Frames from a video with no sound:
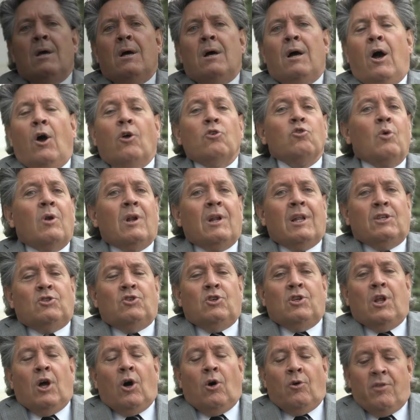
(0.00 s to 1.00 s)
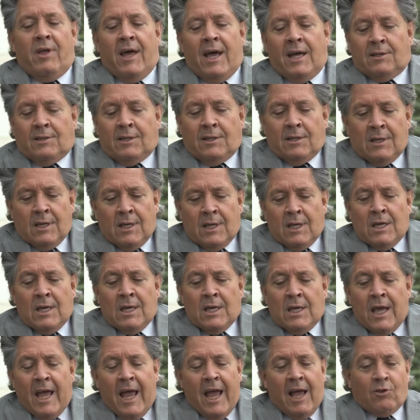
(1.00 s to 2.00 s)
I also want to let you know that
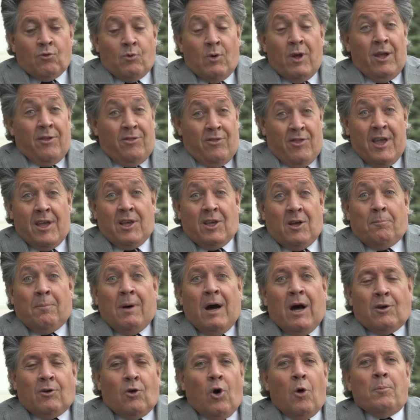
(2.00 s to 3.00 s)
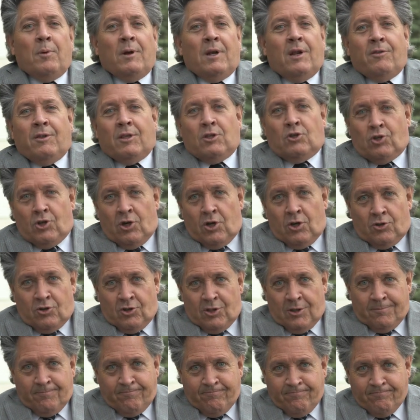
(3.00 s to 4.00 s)
as we think about opening the
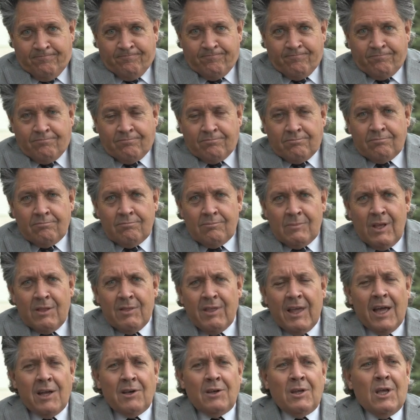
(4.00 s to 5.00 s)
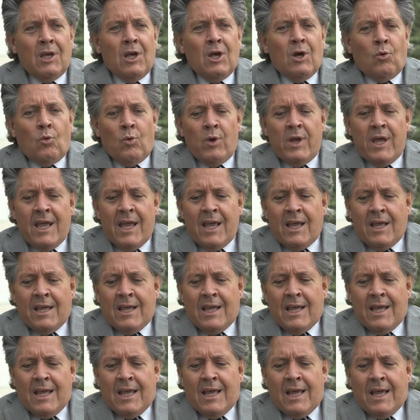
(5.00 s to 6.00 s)
church, that we
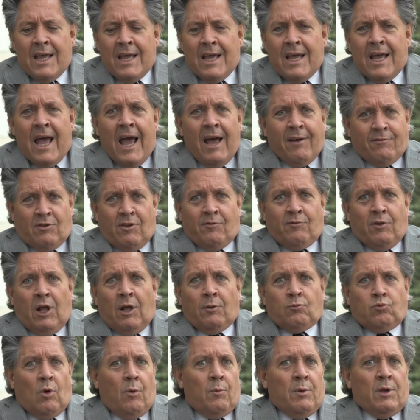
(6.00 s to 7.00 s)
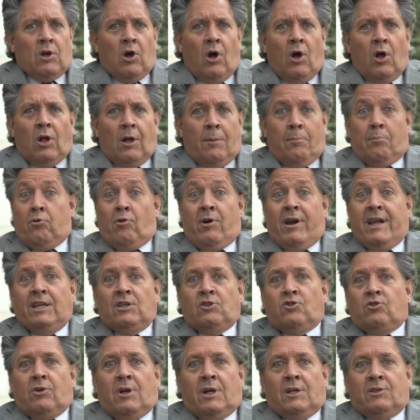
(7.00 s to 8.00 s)
have developed what we call a brain
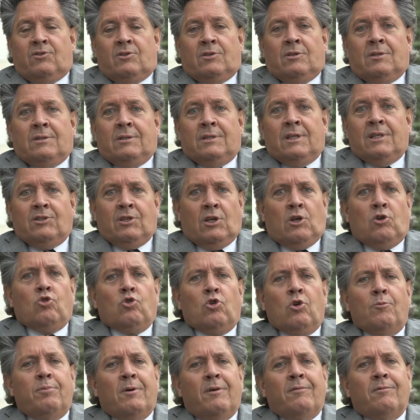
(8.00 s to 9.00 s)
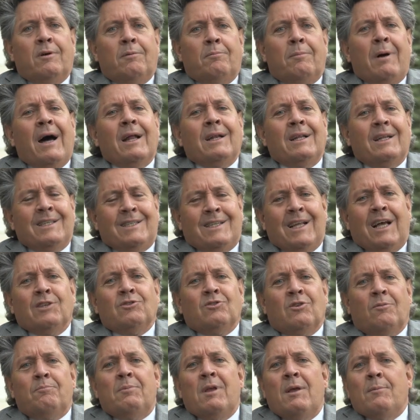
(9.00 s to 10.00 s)
trust. It's a group of about a
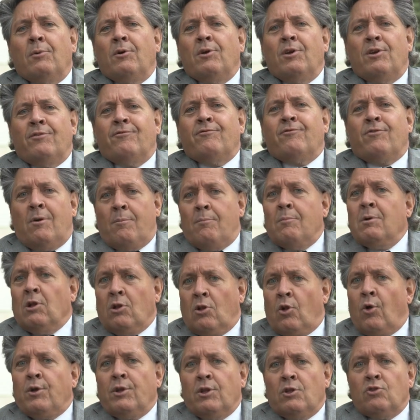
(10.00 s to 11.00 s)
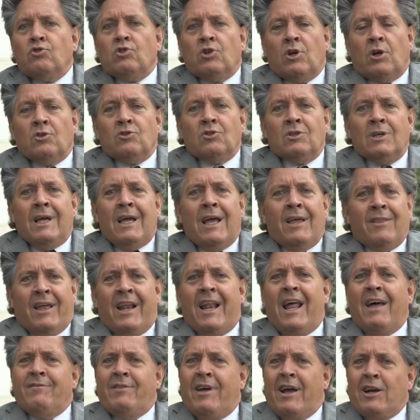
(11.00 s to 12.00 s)
dozen people from Colonial Church that
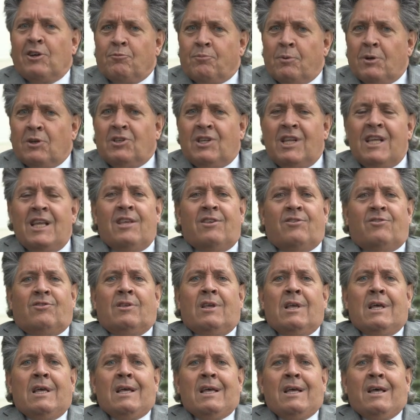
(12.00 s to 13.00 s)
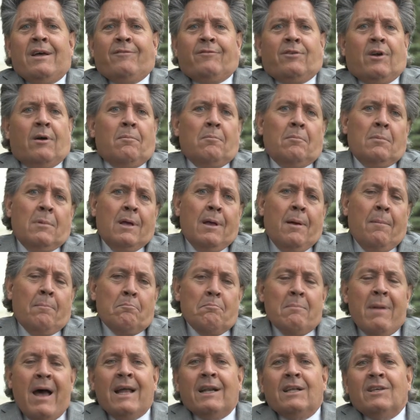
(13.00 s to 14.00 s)
have expertise from
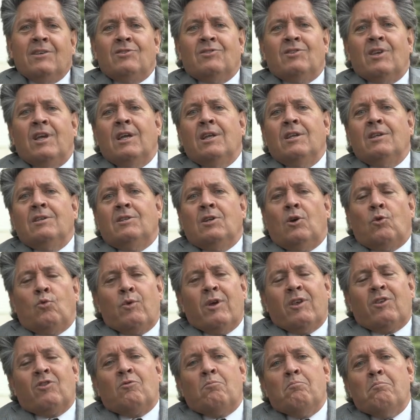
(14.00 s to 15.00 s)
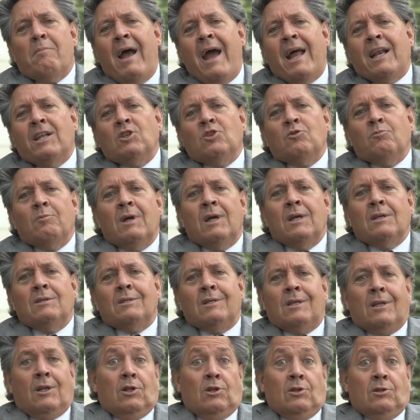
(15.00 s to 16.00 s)
medicine to risk management
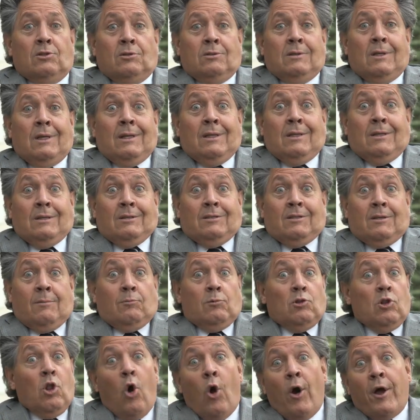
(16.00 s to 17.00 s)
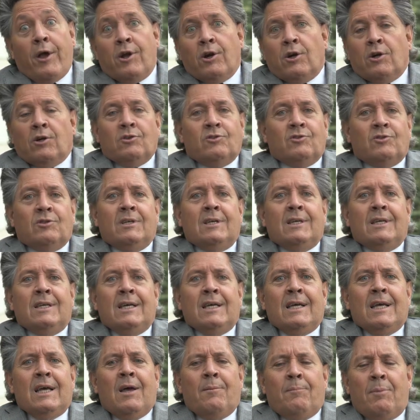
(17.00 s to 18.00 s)
to some lawyers,
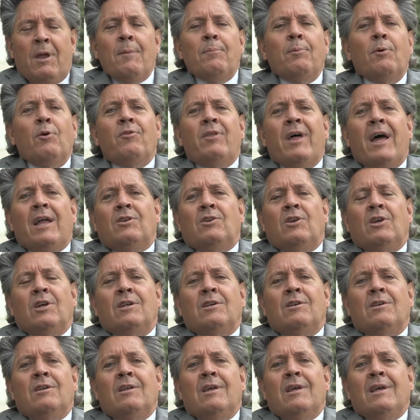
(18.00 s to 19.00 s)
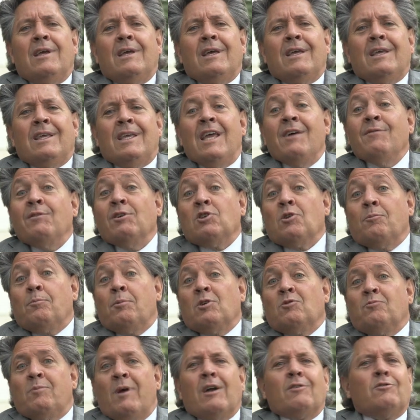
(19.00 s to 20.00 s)
people that can give us a
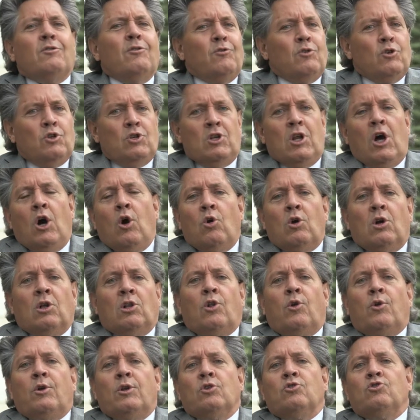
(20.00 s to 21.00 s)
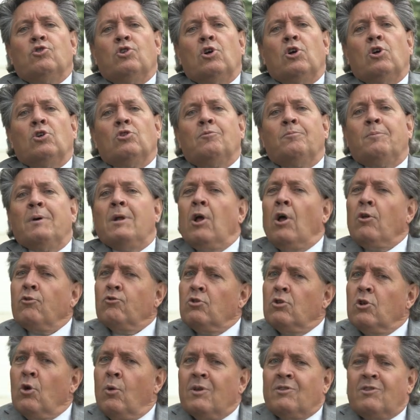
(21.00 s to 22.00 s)
perspective who know Colonial Church, but
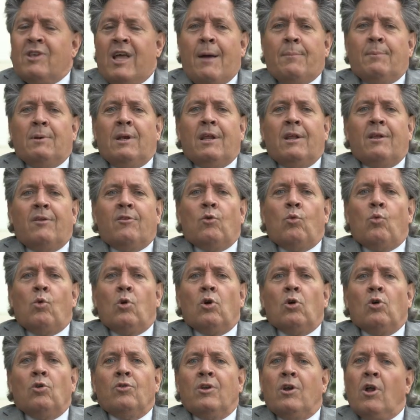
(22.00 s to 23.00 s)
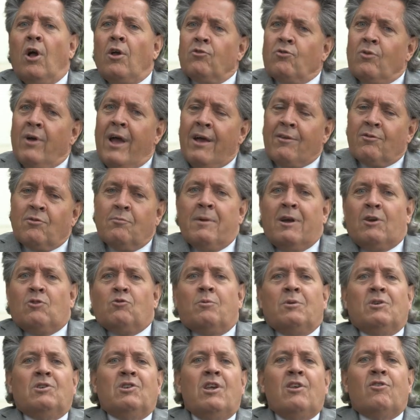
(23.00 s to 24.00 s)
also know what's happening in the world and also have some
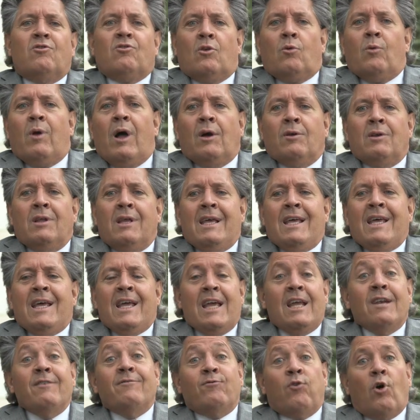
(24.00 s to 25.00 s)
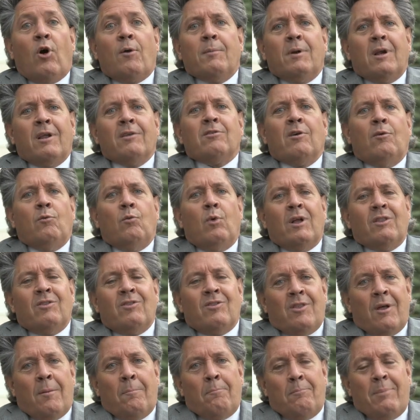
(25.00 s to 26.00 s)
expertise around informing us of what's
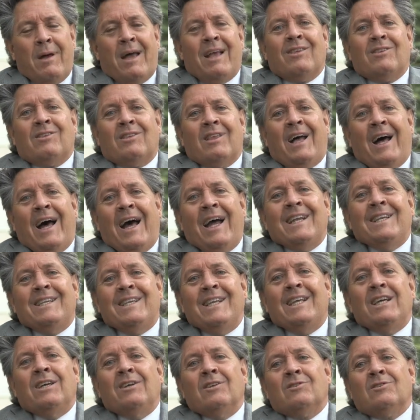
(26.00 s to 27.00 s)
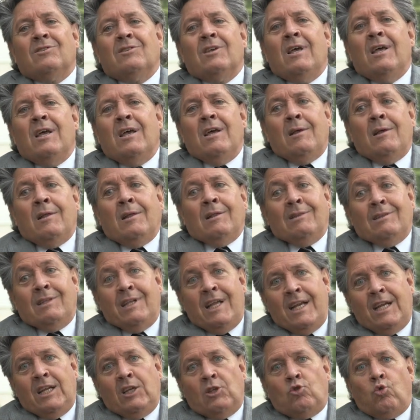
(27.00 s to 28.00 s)
the best ideas
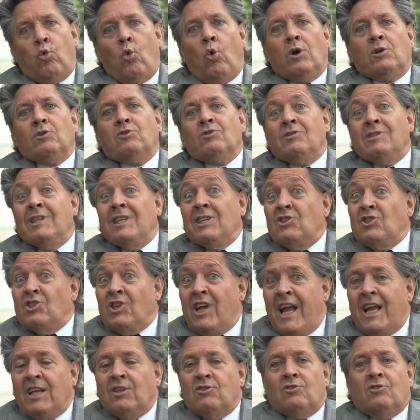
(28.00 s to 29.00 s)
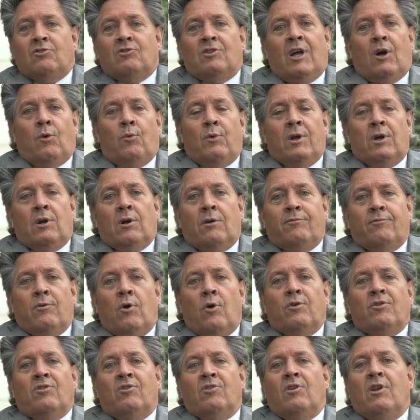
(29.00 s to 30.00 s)
leading towards the changes that we are
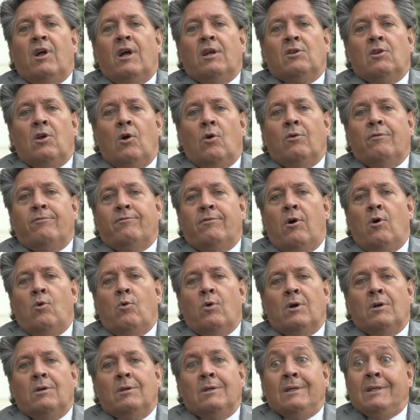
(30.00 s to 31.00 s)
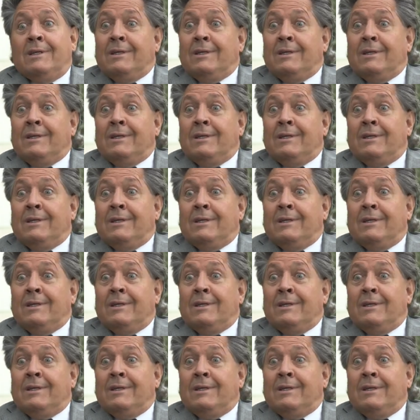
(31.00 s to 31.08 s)
focusing on going forward.